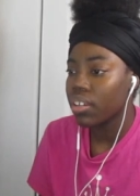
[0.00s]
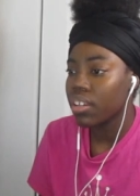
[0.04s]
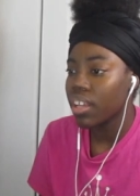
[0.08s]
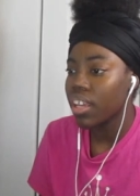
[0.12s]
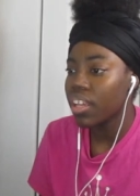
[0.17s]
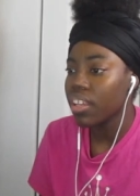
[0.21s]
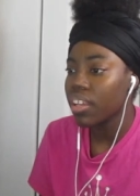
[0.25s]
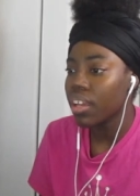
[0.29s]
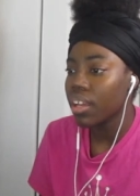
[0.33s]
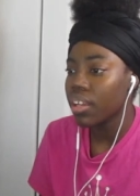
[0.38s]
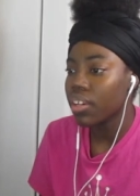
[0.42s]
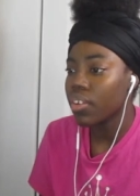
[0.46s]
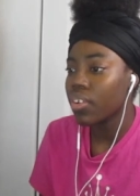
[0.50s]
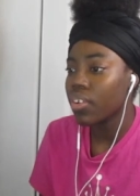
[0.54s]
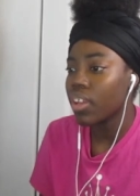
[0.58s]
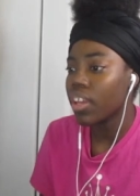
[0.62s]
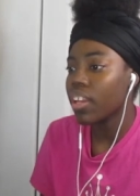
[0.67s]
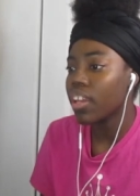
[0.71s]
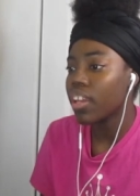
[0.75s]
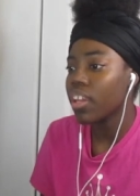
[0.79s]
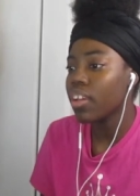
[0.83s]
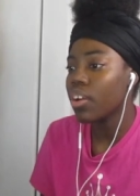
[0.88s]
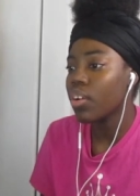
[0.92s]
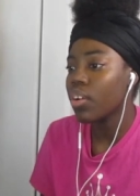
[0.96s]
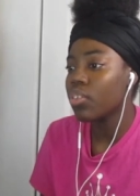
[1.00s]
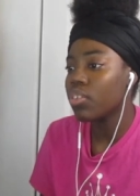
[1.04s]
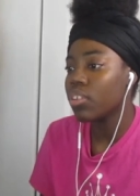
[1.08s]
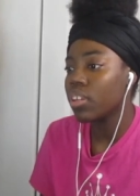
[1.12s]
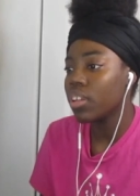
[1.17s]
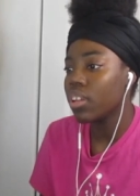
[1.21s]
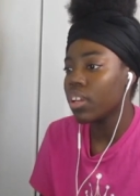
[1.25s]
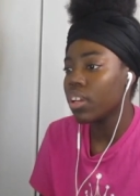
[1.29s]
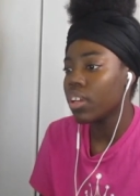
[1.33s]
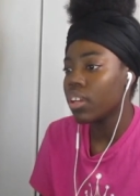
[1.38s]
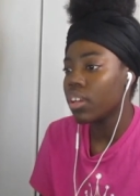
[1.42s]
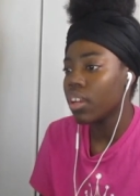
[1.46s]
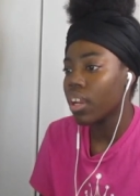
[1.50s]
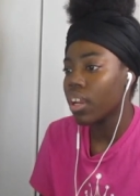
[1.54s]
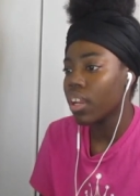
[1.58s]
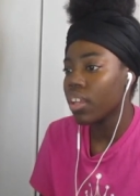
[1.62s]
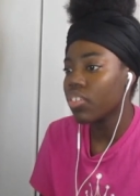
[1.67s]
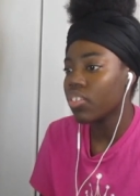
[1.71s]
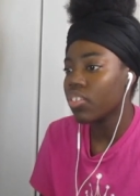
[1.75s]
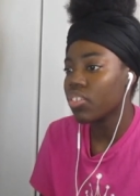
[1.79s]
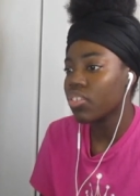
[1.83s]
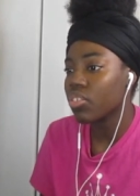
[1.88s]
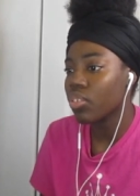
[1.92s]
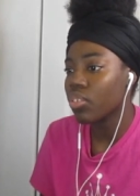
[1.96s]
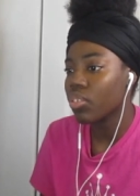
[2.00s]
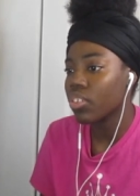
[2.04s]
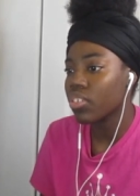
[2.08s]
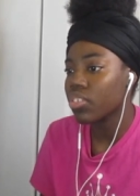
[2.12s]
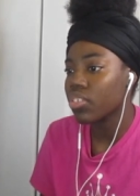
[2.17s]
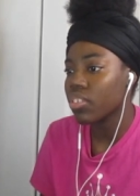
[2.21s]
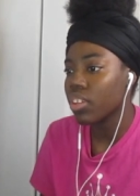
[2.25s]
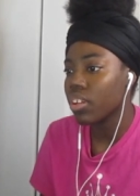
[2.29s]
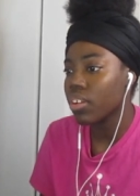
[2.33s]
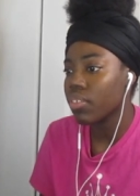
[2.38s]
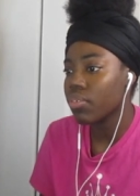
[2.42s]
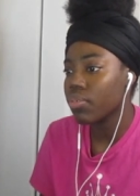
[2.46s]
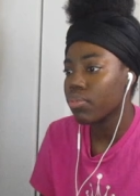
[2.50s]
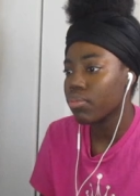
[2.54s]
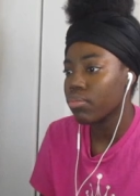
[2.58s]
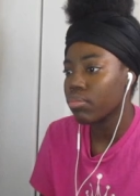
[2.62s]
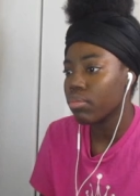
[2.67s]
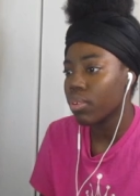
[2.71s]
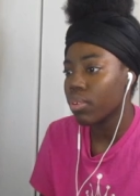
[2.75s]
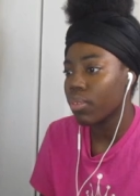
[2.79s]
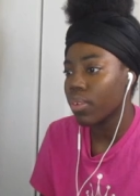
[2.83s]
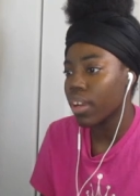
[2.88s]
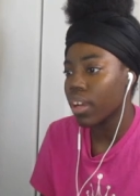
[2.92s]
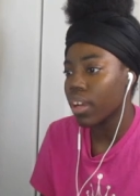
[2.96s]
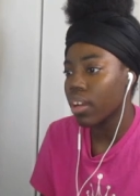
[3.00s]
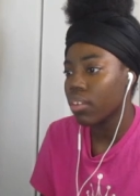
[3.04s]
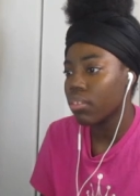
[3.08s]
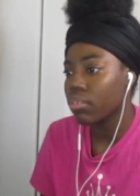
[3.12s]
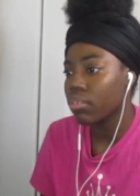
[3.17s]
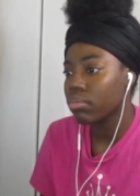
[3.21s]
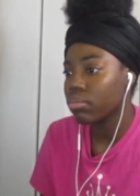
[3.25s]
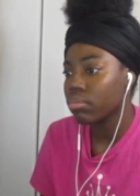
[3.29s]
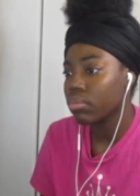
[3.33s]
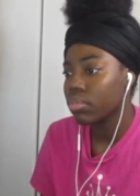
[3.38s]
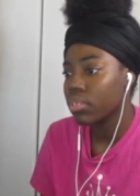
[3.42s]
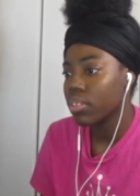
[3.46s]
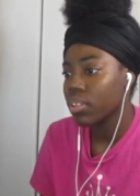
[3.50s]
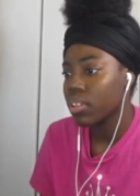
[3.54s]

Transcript: They okay, they ODing now. They just throwing stuff around.